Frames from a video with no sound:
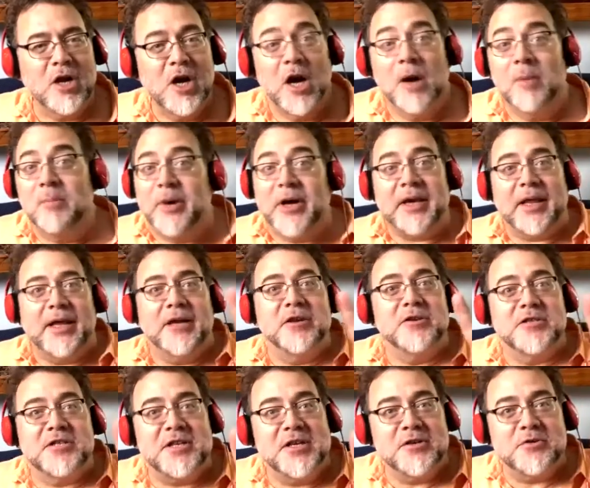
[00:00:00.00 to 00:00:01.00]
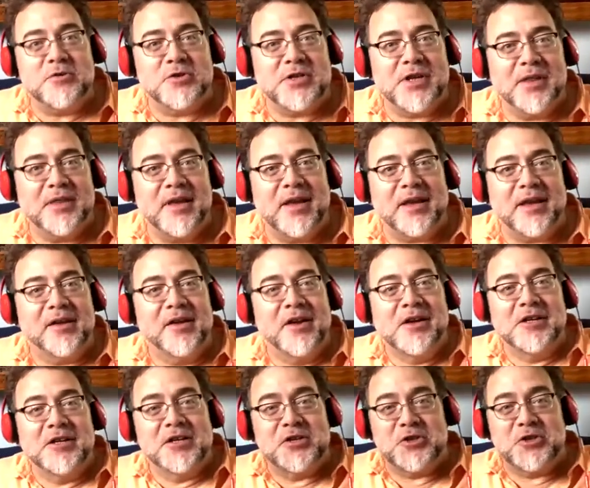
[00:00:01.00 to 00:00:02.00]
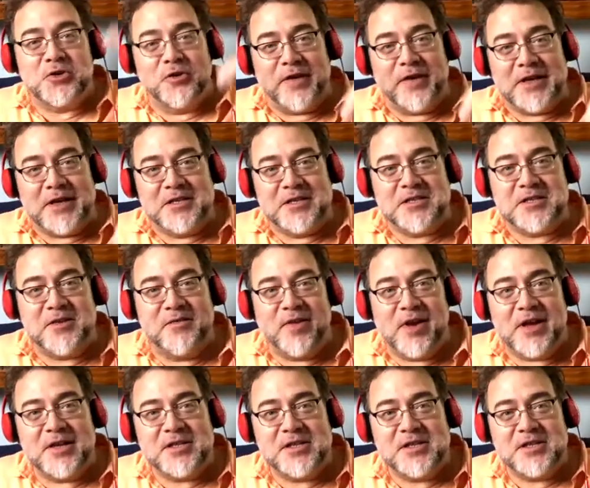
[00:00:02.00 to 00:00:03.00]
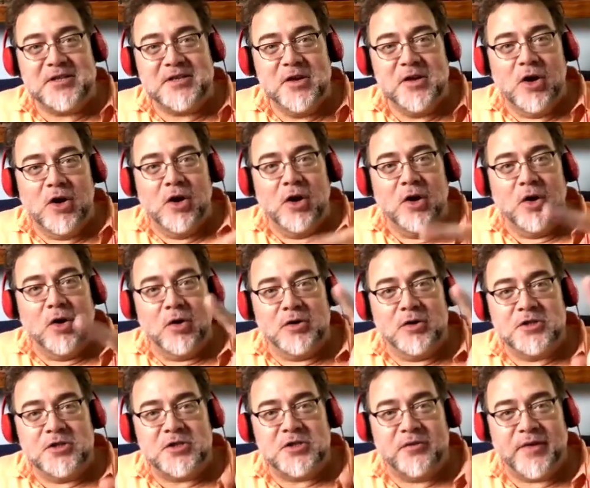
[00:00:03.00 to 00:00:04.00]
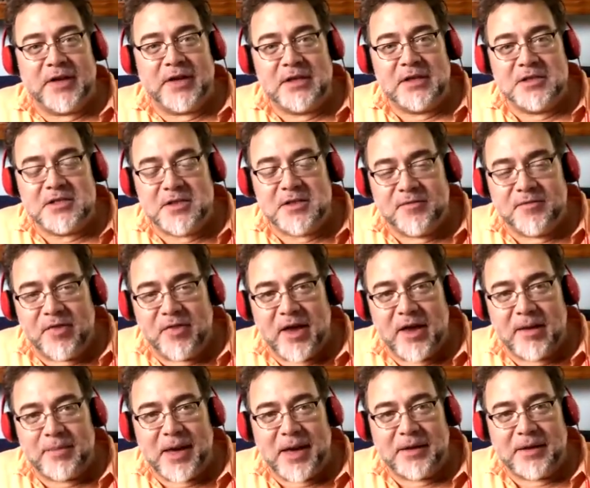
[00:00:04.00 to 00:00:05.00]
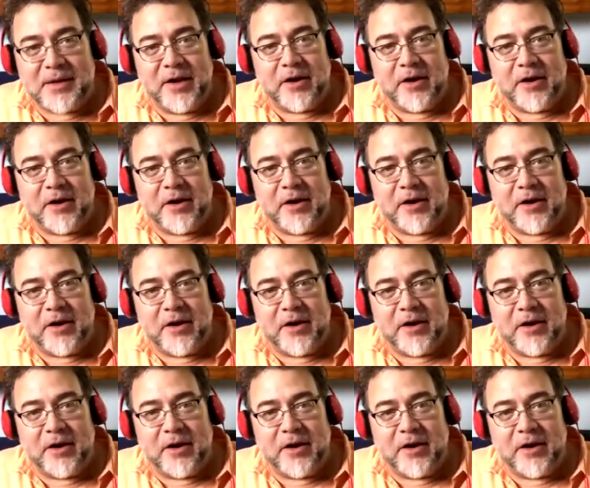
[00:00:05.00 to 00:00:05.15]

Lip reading: But here's the interesting thing. Surveillance of us or surveillance of them out there.